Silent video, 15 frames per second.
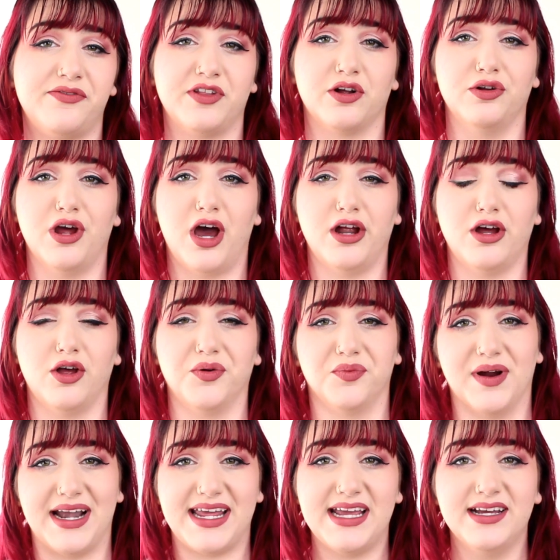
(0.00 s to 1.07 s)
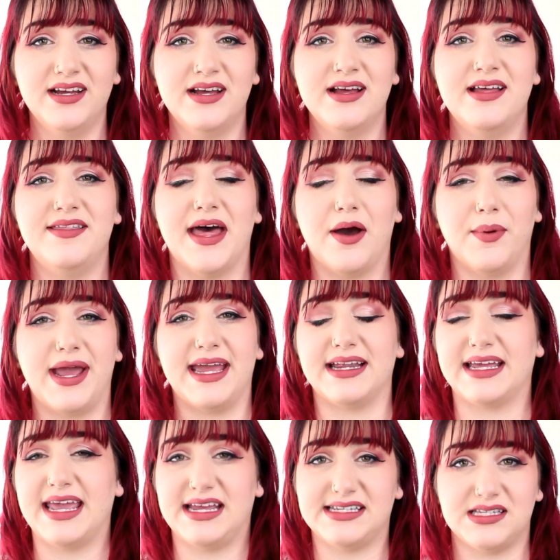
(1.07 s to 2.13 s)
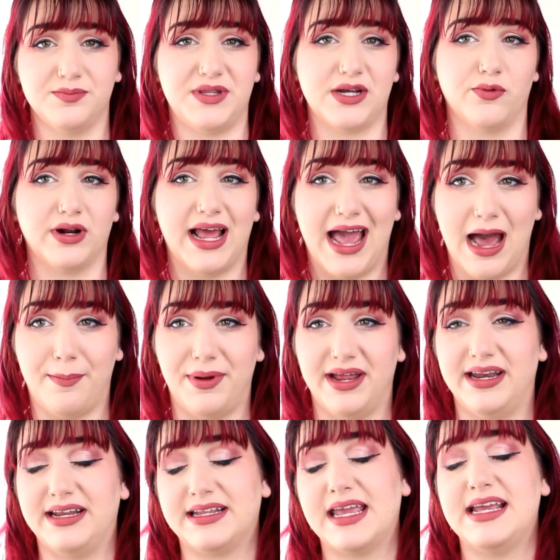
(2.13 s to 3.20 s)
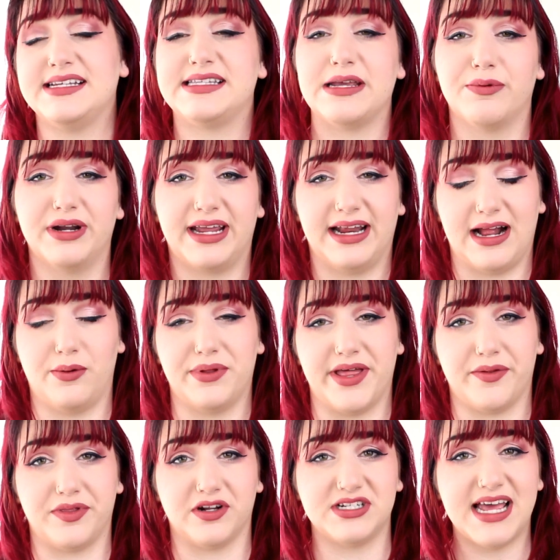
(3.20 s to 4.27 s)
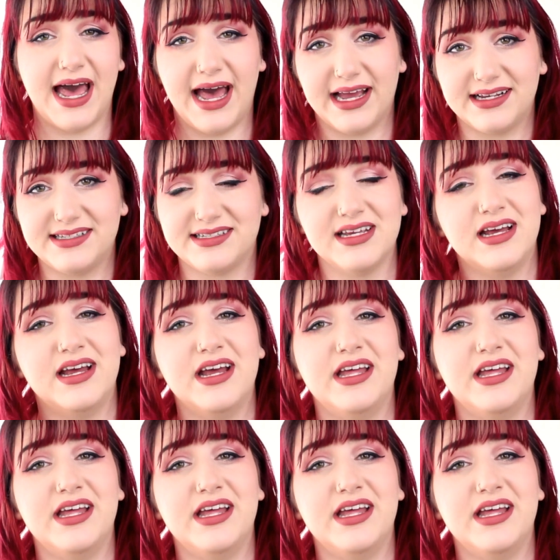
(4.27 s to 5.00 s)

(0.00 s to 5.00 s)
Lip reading: they're not already. That way, in case something were to happen, in case they were to get out without their tags,